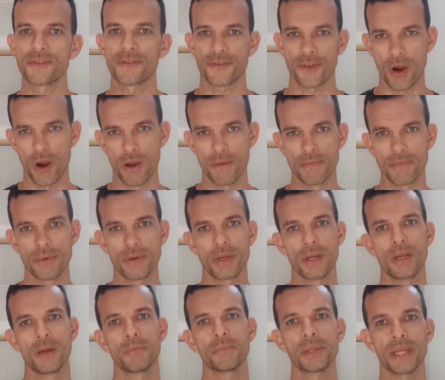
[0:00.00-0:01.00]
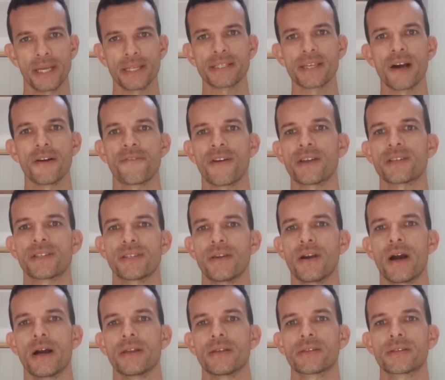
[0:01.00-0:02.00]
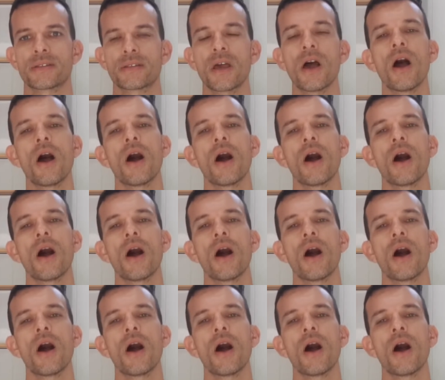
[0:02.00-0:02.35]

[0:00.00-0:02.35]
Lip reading: from plantar fasciitis,